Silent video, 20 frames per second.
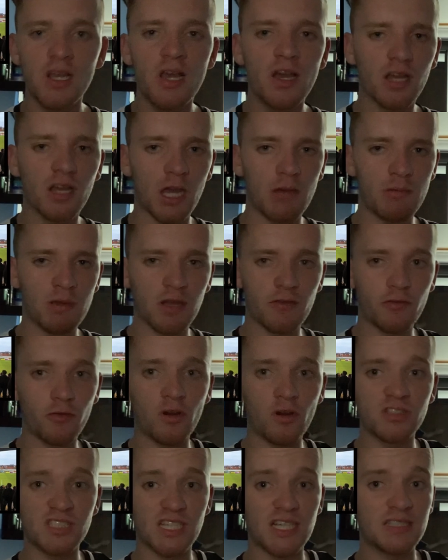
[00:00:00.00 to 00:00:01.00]
going for
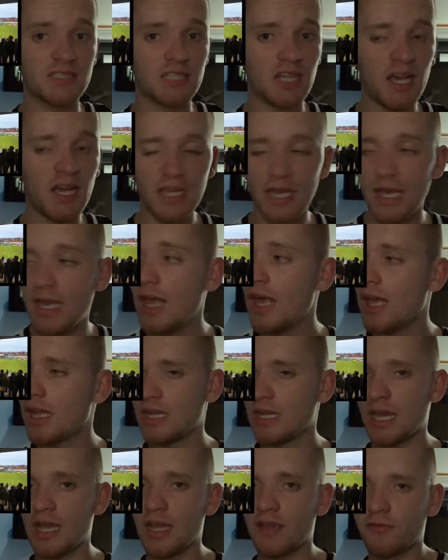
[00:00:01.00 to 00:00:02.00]
the entire
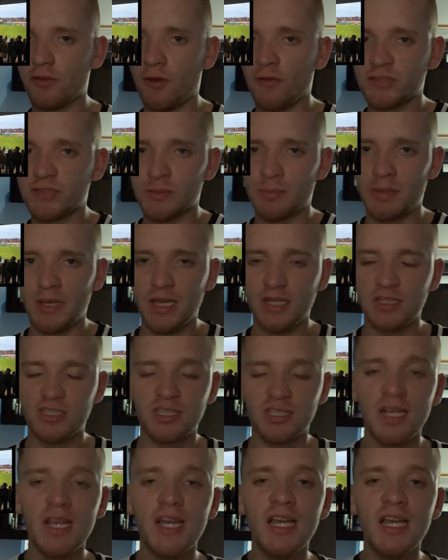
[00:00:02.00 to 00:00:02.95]
length of the pitch,